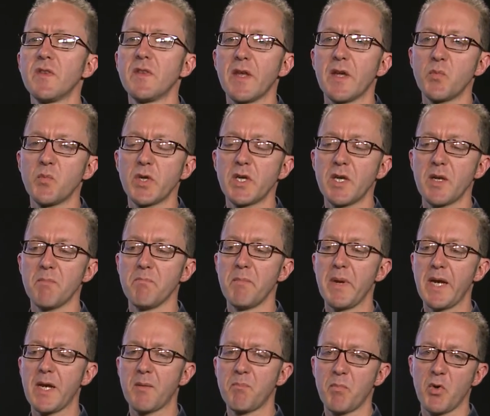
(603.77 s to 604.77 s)
that we can
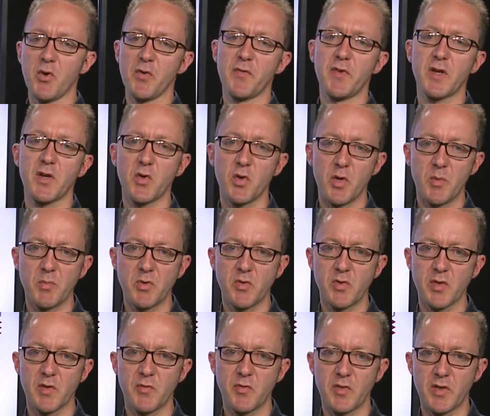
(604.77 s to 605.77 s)
make perfect
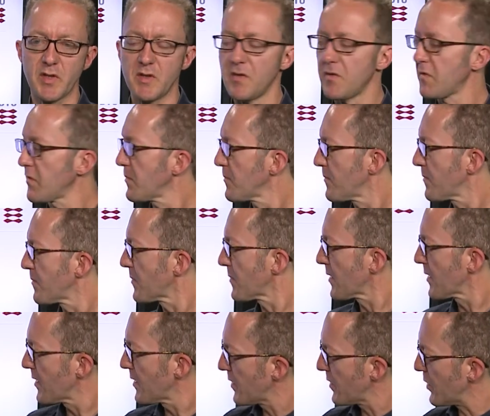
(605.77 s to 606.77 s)
copies of cells.
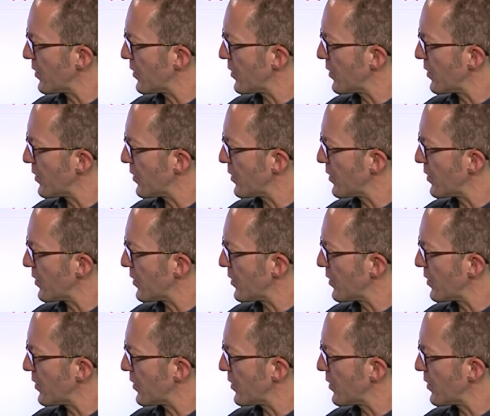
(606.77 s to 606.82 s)
The